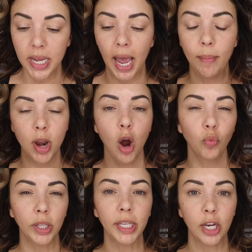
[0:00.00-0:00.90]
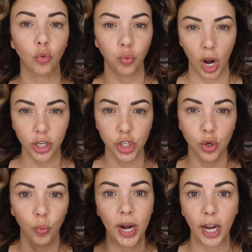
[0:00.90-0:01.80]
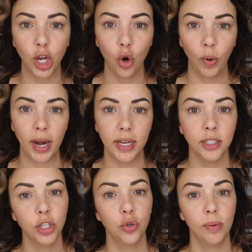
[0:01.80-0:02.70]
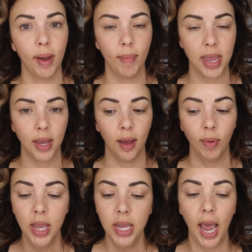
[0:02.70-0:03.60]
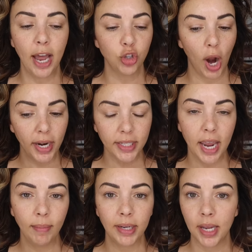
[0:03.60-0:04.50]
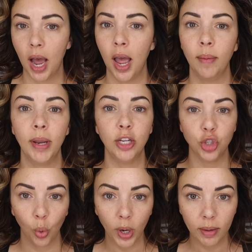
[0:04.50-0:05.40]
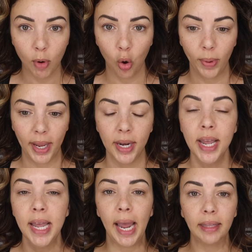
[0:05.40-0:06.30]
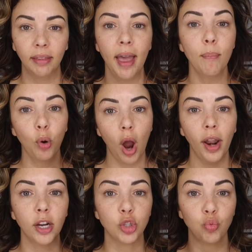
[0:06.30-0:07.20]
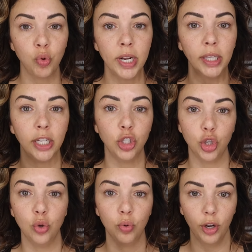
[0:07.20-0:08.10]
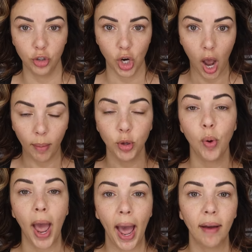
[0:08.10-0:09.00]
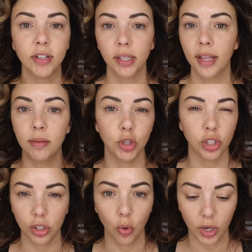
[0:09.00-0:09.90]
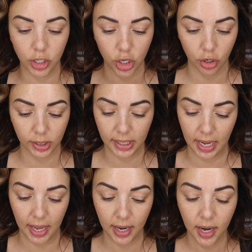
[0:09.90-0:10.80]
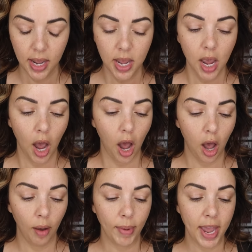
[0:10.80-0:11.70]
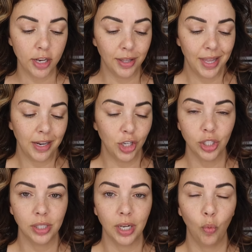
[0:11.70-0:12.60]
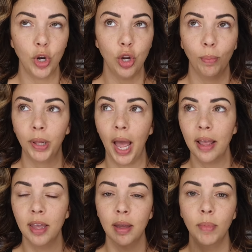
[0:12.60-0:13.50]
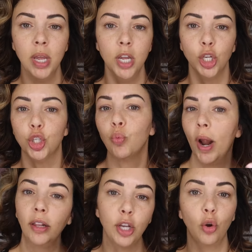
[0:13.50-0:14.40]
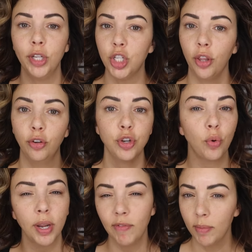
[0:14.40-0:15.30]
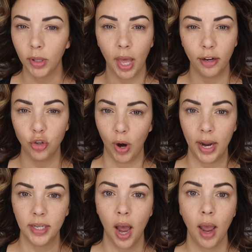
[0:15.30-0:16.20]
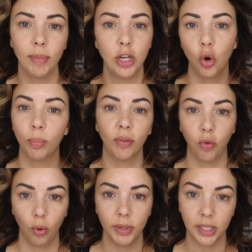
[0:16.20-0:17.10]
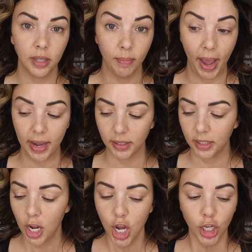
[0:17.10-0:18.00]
I'm not really in a rush when I go right into doing my makeup. I try to take my time and enjoy the moment and let products really do their job. You have to let them just soak into your skin. And they just, when you apply them directly on each other and don't give them a lot of dry time, they don't perform the best.